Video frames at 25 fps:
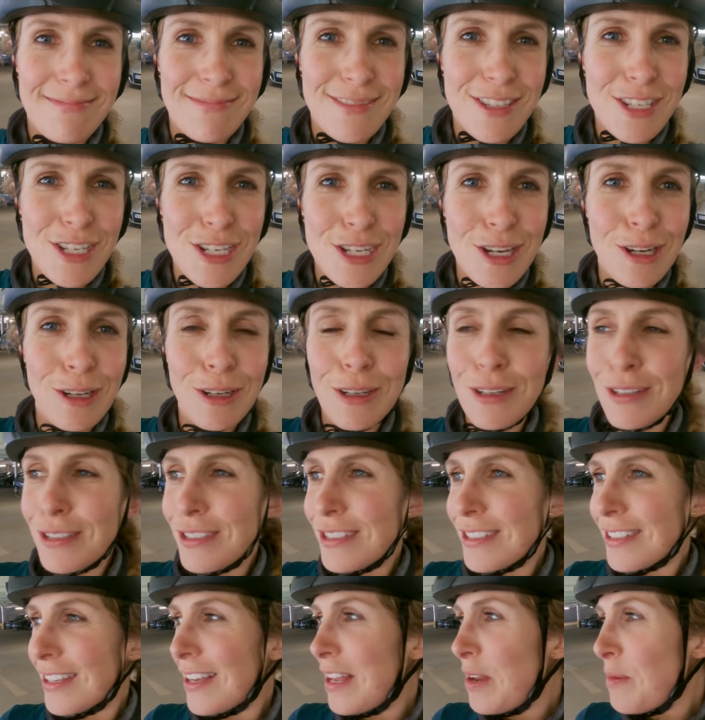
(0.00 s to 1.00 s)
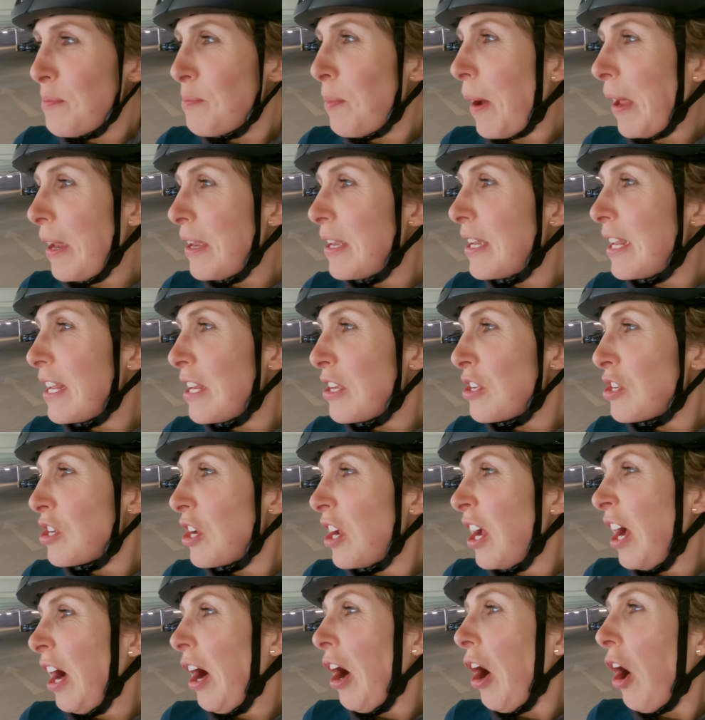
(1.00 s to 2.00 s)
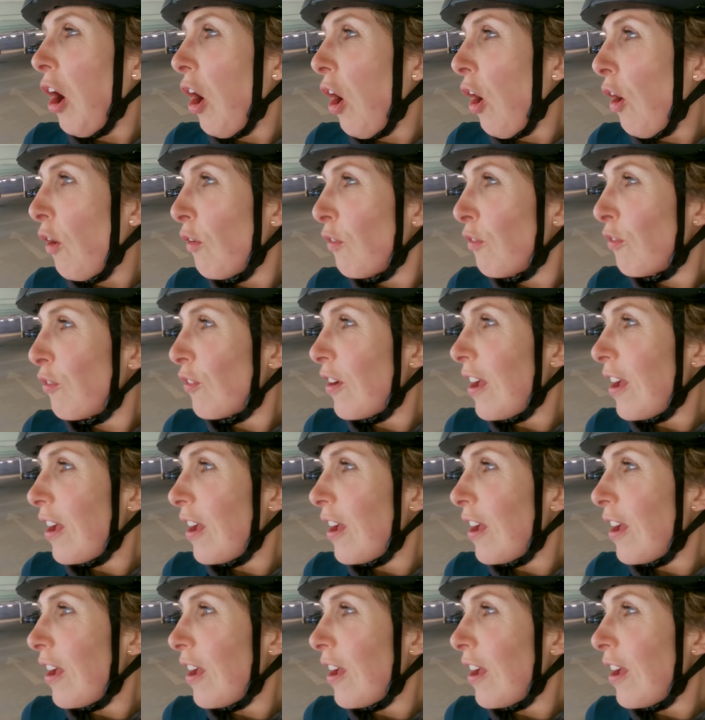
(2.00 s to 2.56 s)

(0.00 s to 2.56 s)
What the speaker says: shorts and bandage off.